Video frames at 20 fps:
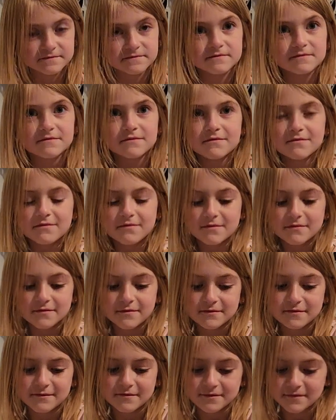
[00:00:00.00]
What
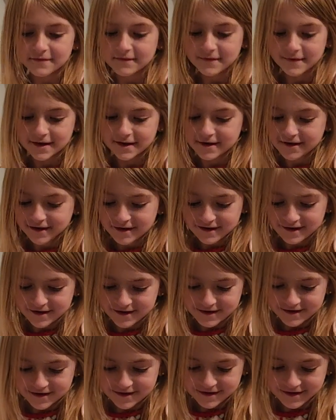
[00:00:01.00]
Christmas song do
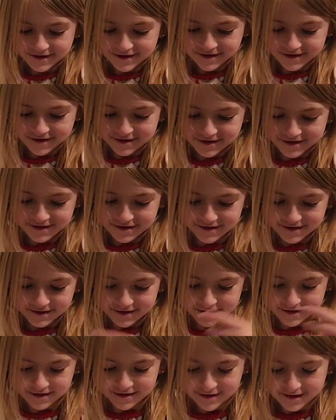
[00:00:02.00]
skunks like
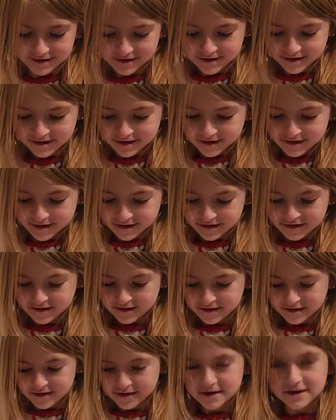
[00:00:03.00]
best?
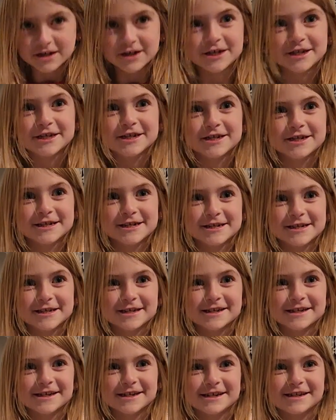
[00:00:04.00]
I have no
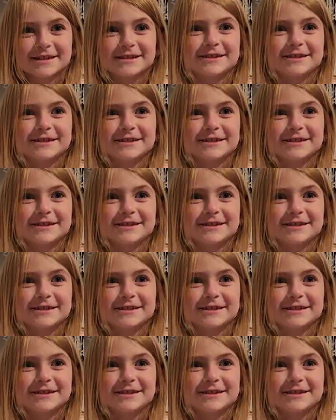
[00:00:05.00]
idea.